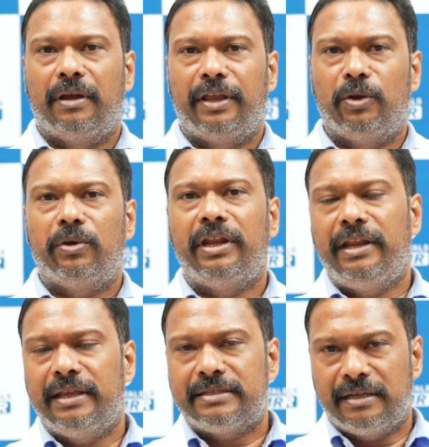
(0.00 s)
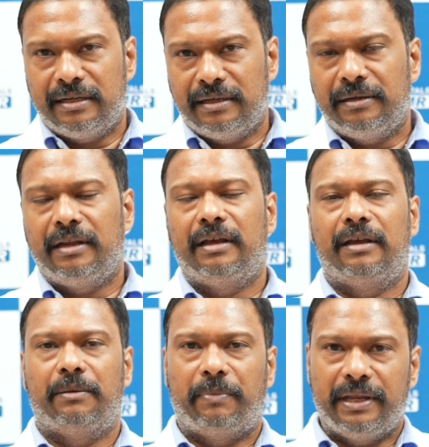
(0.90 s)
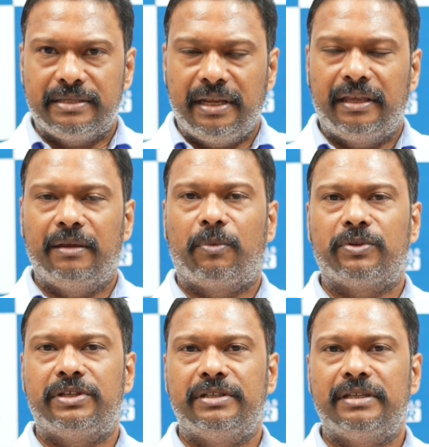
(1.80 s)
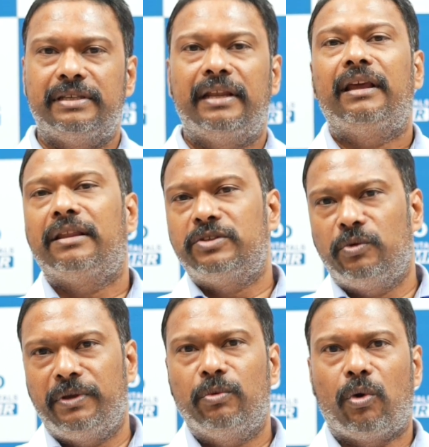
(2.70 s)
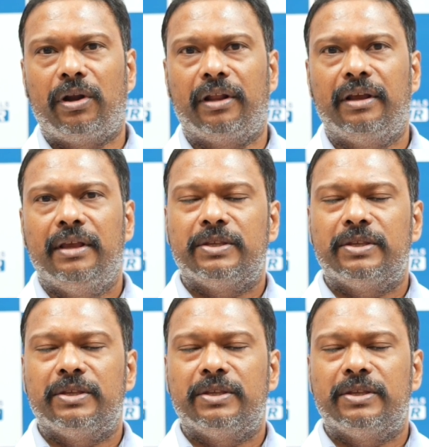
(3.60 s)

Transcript: you know, tedious and painstaking procedures than consuming water.